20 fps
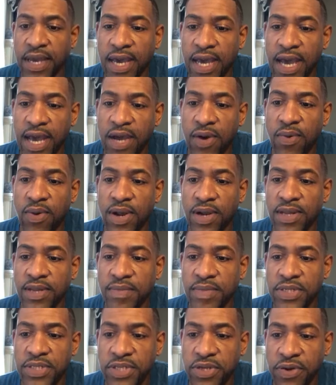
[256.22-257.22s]
high quality
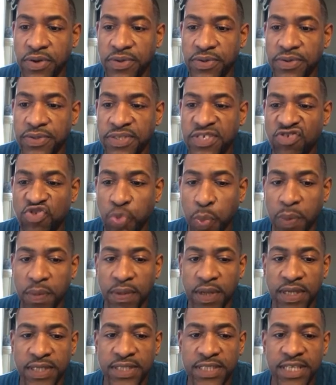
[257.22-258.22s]
materials,
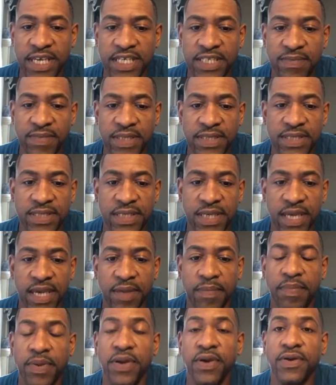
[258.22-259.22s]
assessments,
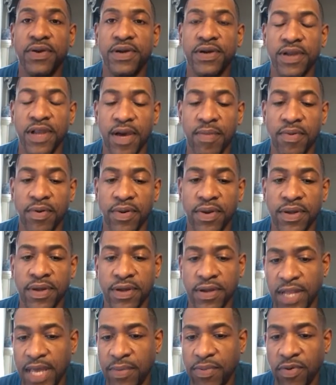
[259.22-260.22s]
and peer
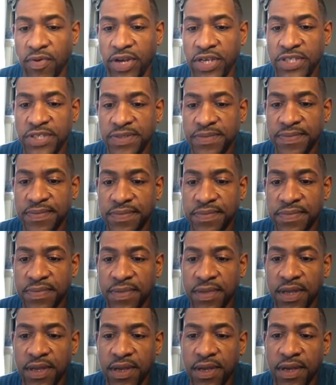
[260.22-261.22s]
collaboration.
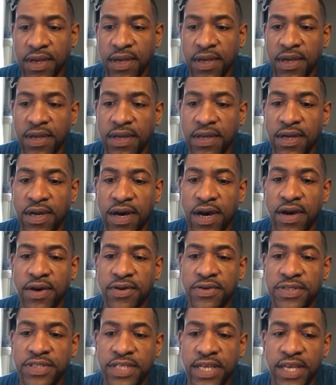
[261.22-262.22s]
The
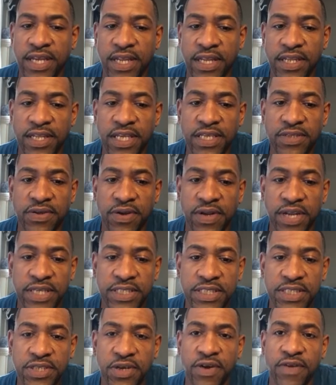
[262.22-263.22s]
article stated that these are
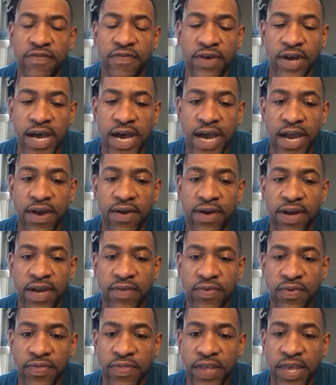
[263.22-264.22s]
necessary for higher
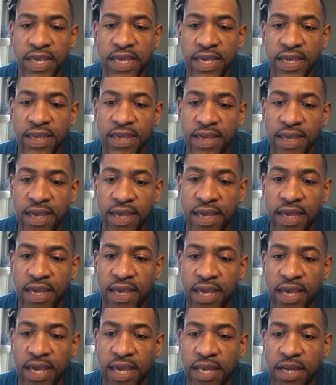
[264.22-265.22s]
level thinking
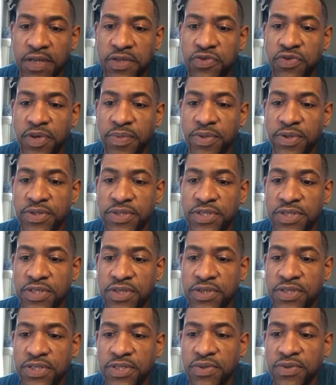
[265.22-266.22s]
and attributes
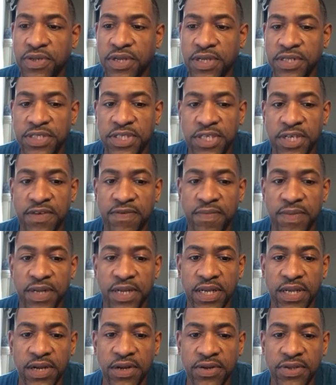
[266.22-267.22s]
to student
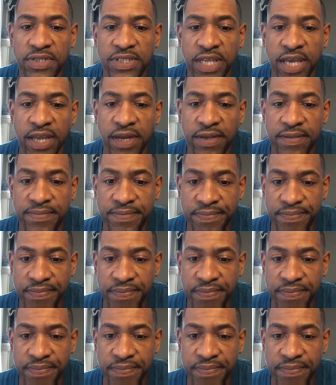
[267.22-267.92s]
achievement and understanding.